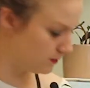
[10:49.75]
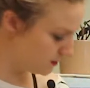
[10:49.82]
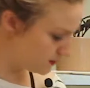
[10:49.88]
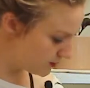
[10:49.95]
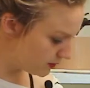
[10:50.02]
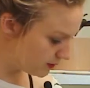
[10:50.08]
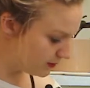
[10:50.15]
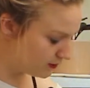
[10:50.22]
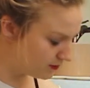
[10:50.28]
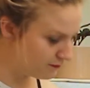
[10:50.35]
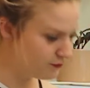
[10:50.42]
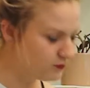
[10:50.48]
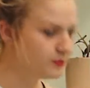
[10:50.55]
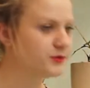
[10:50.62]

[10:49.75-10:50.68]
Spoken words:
So what are we going for?